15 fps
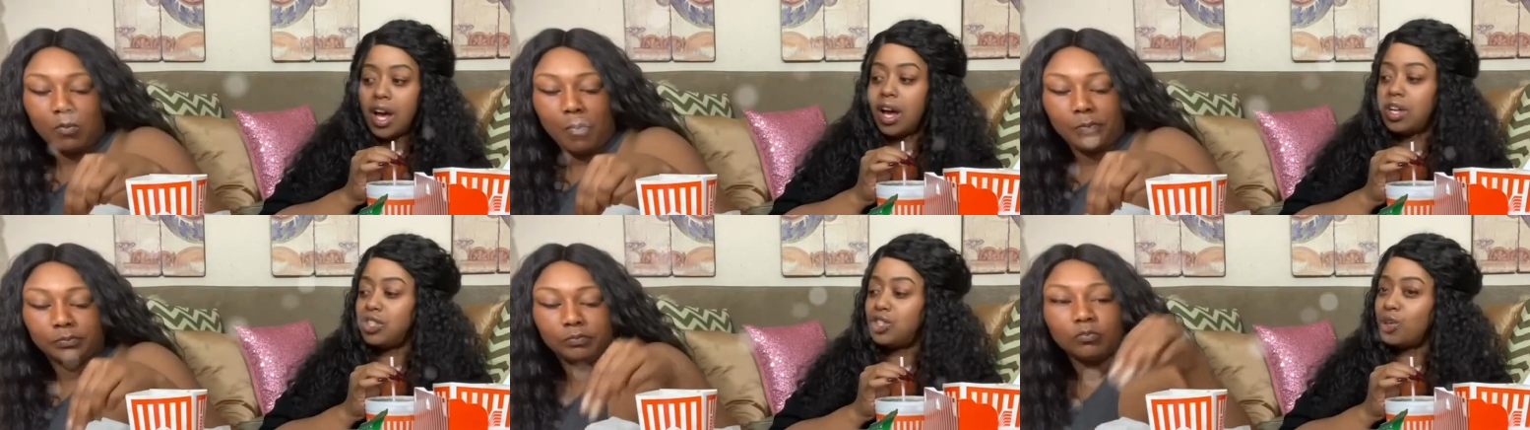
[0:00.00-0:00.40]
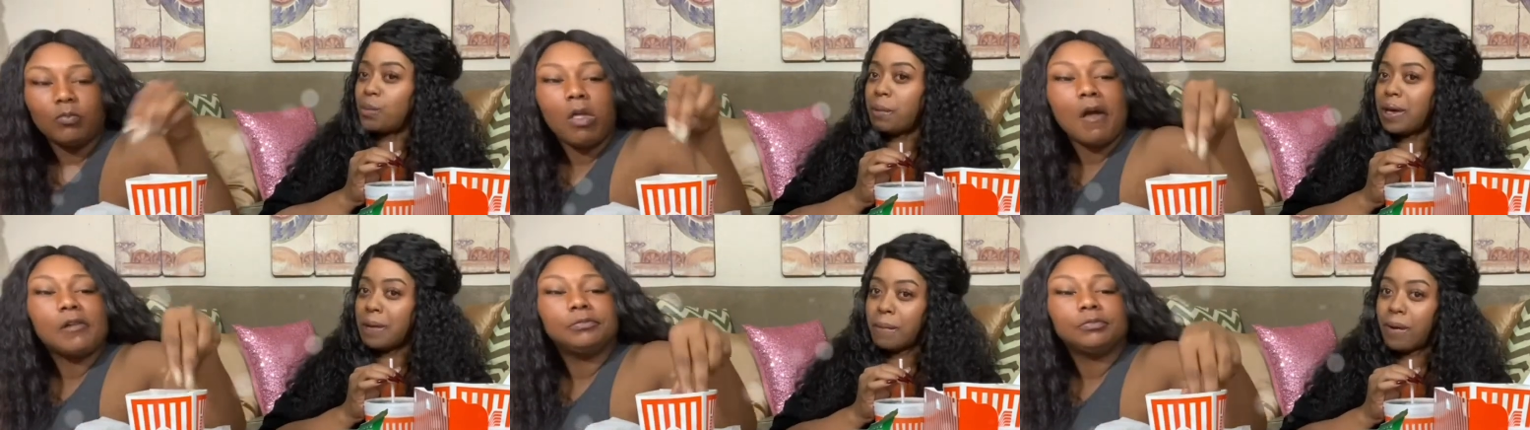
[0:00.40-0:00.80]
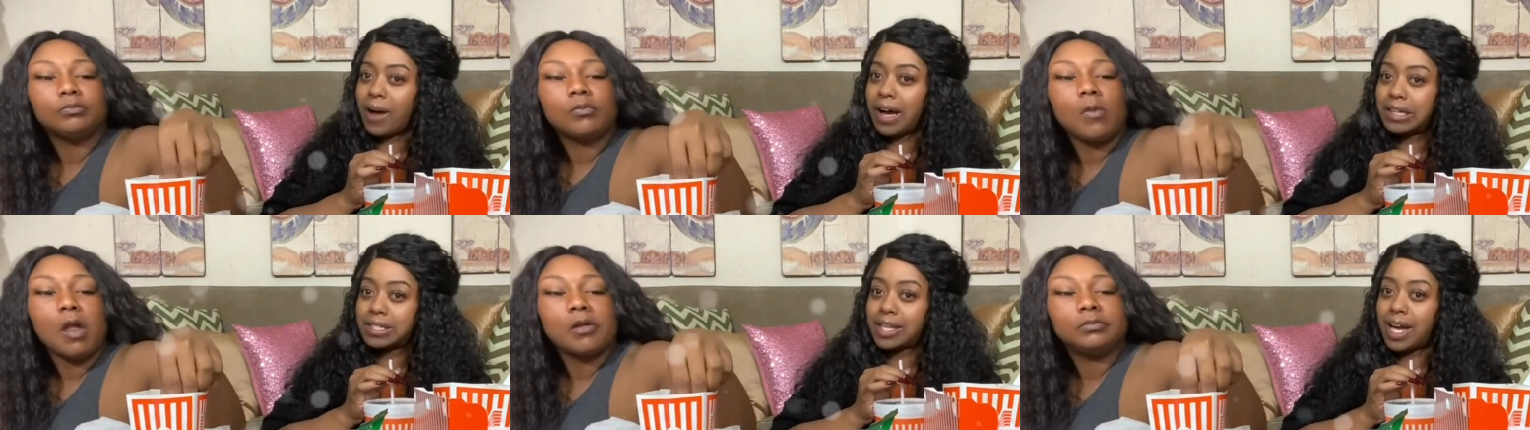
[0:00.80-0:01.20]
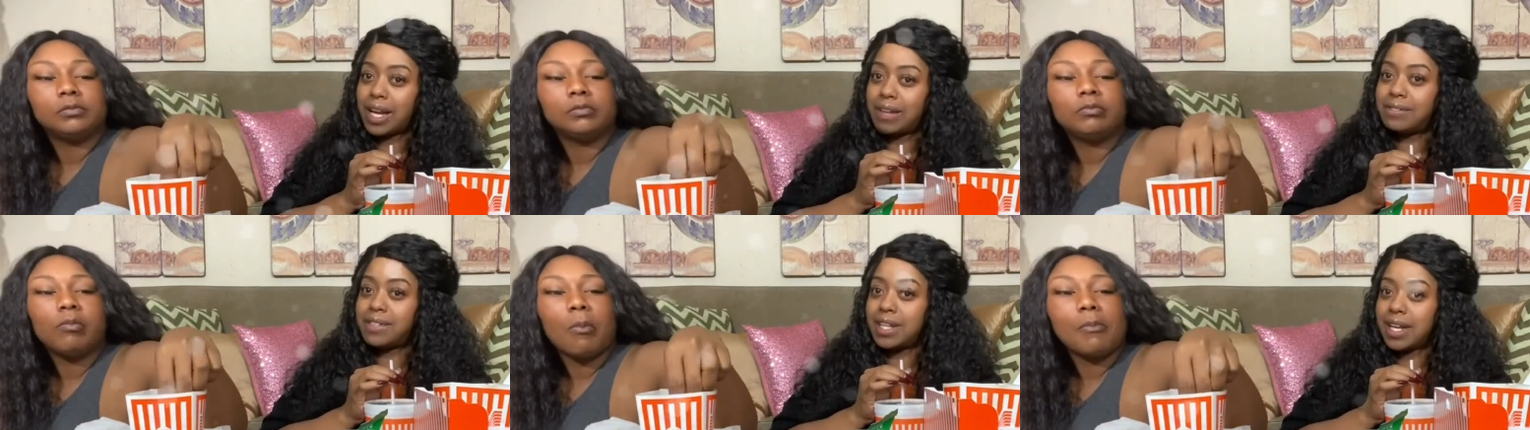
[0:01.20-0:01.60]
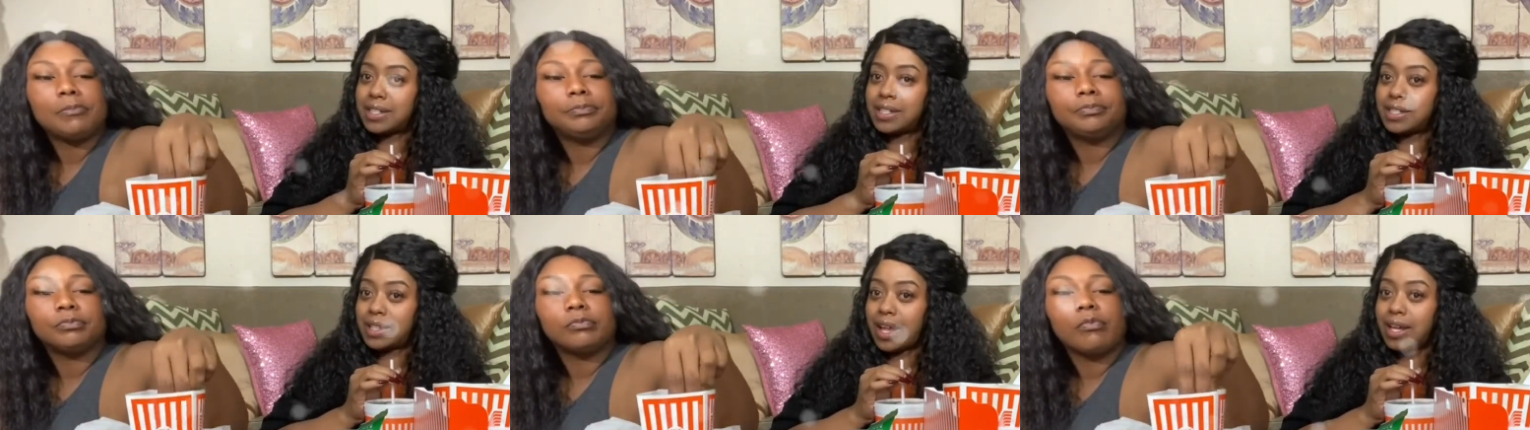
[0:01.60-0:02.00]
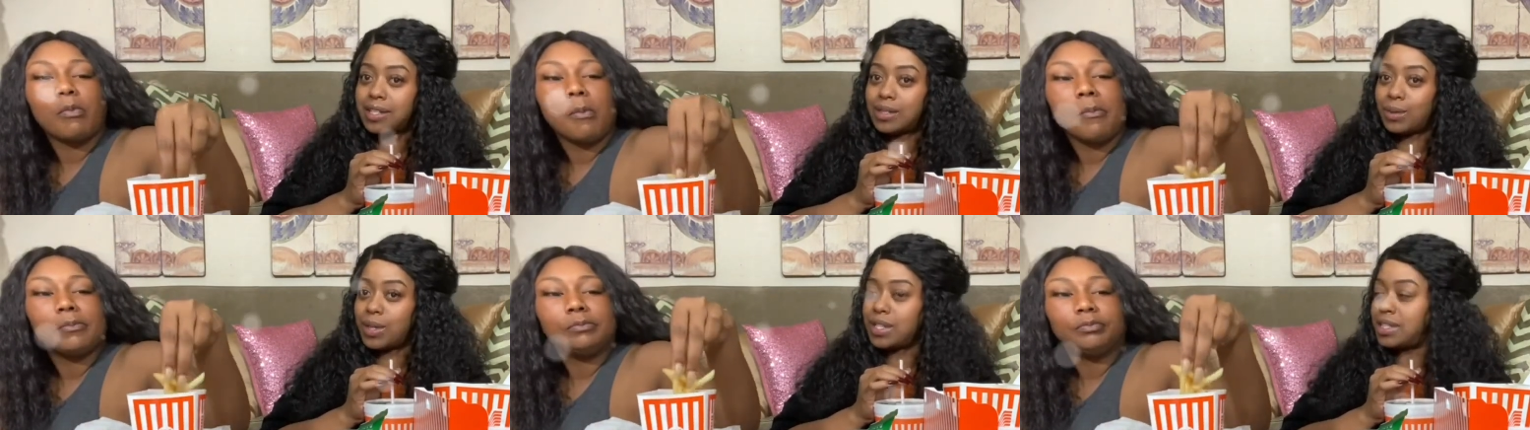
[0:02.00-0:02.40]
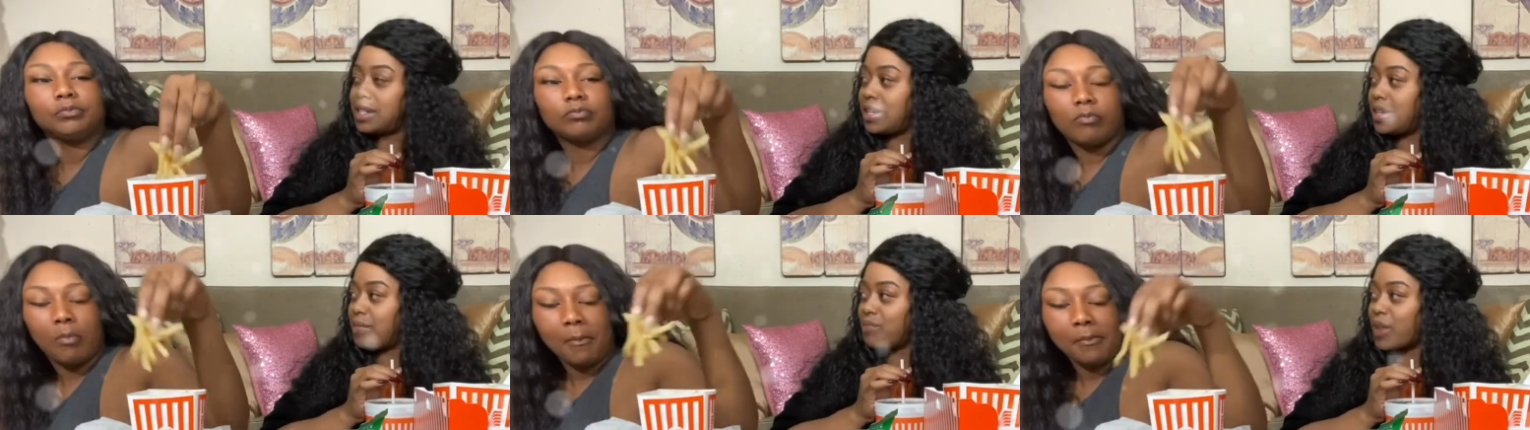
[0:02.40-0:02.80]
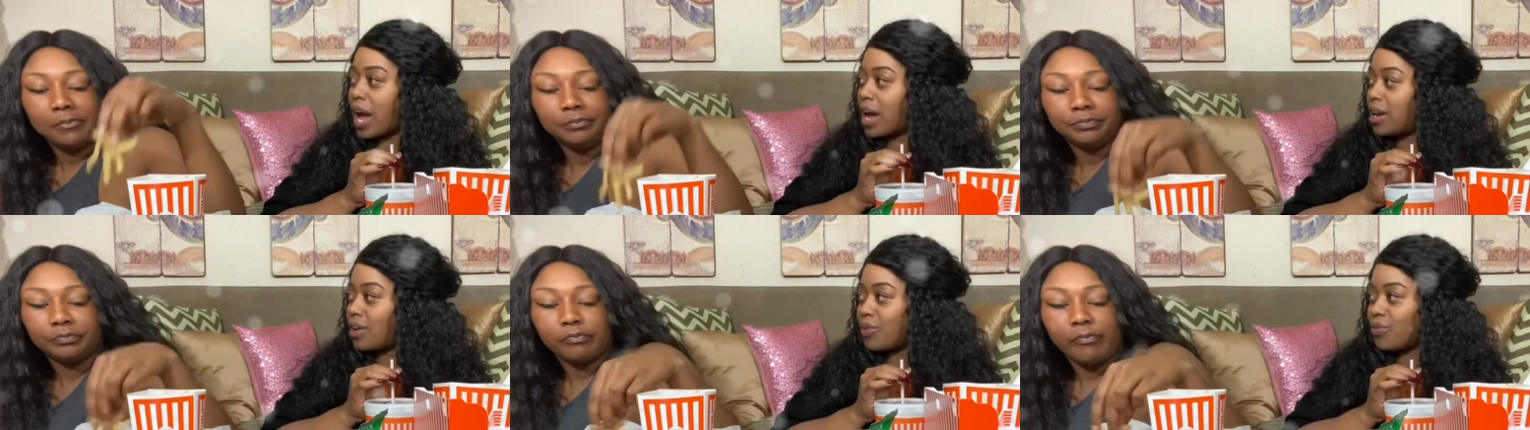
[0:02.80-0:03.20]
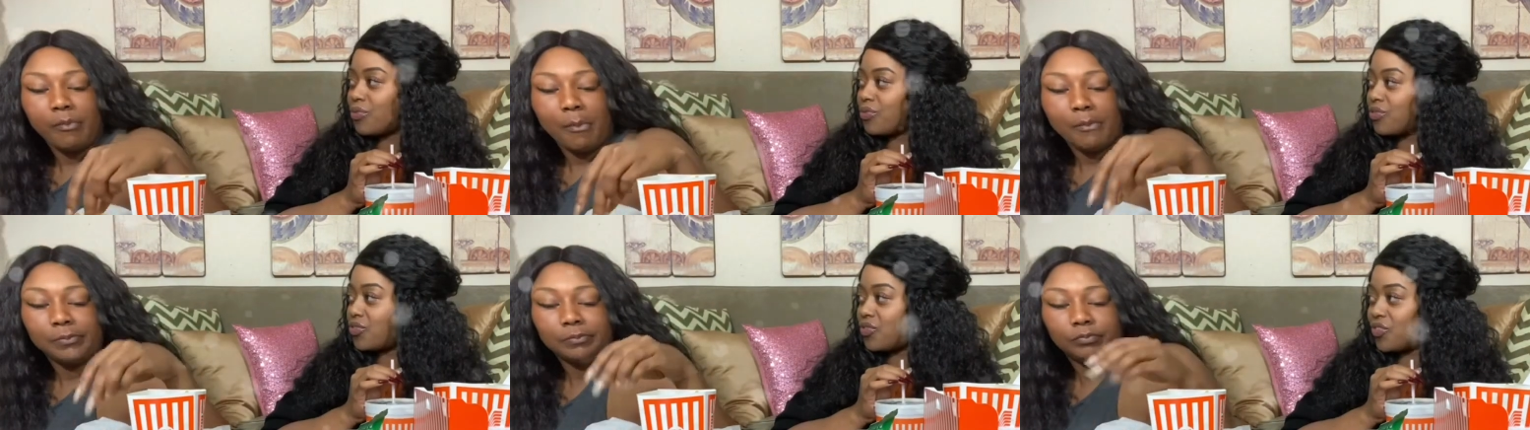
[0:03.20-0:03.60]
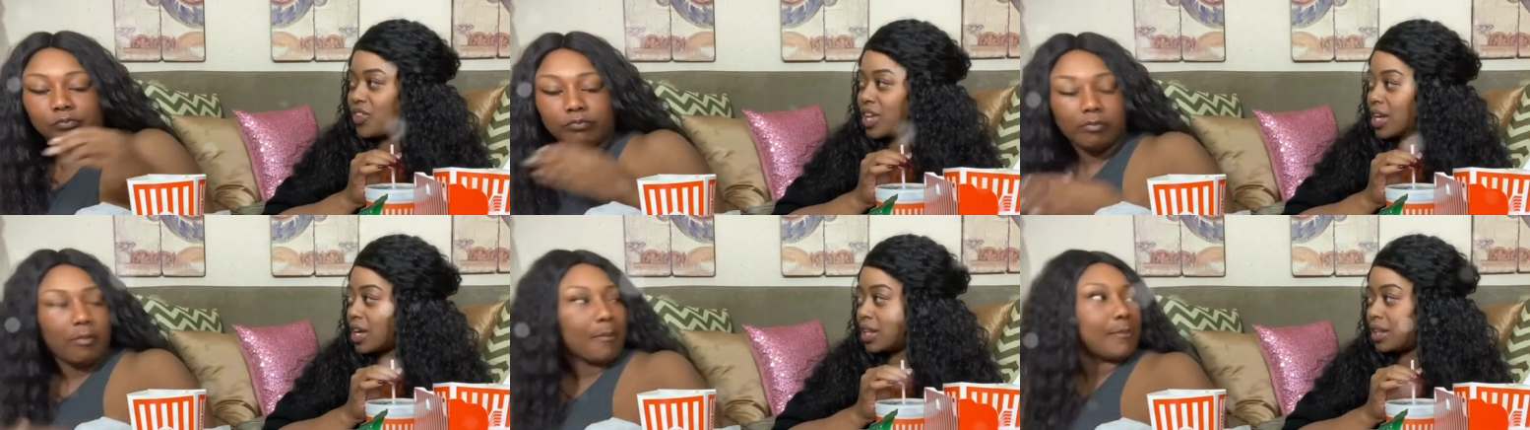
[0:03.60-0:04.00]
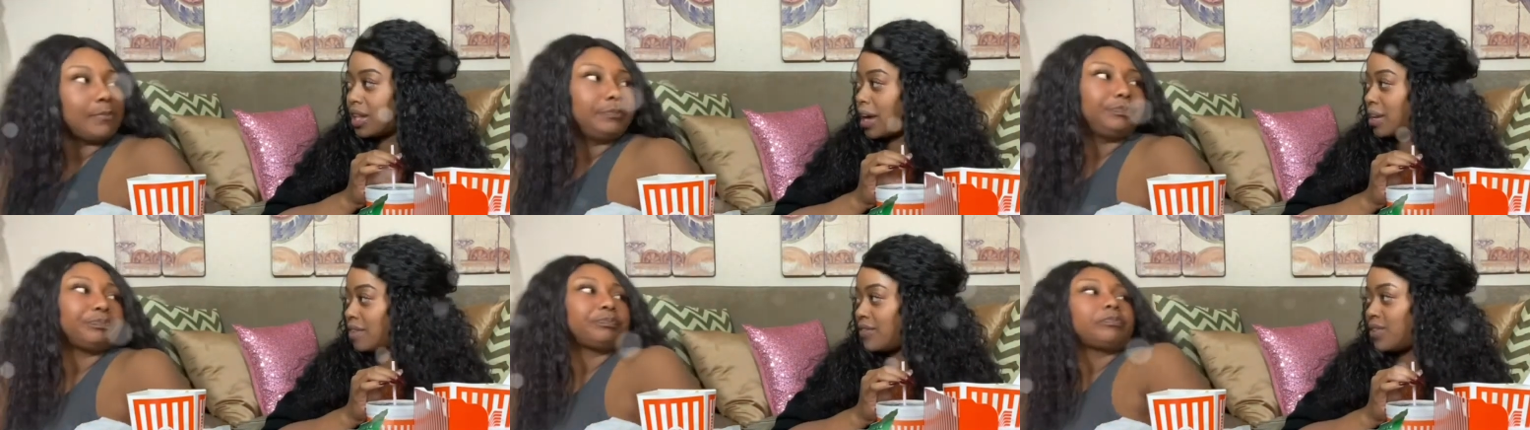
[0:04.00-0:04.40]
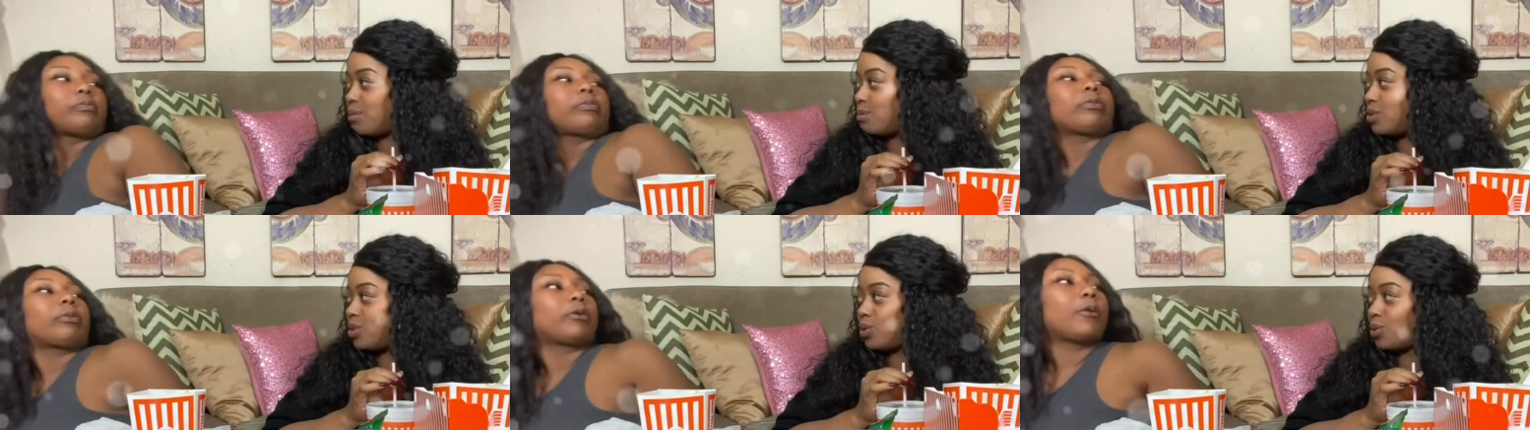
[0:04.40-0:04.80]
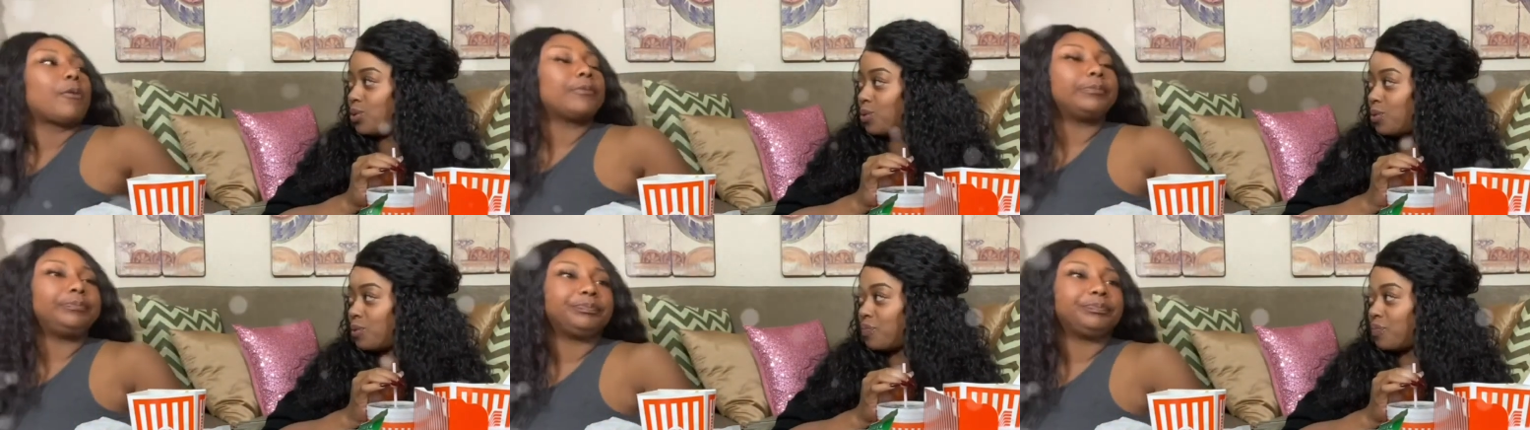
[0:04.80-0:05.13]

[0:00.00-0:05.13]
Speaker 1: Do people outside of Texas like sweet tea? I don't think a mm-hmm. lot of them do.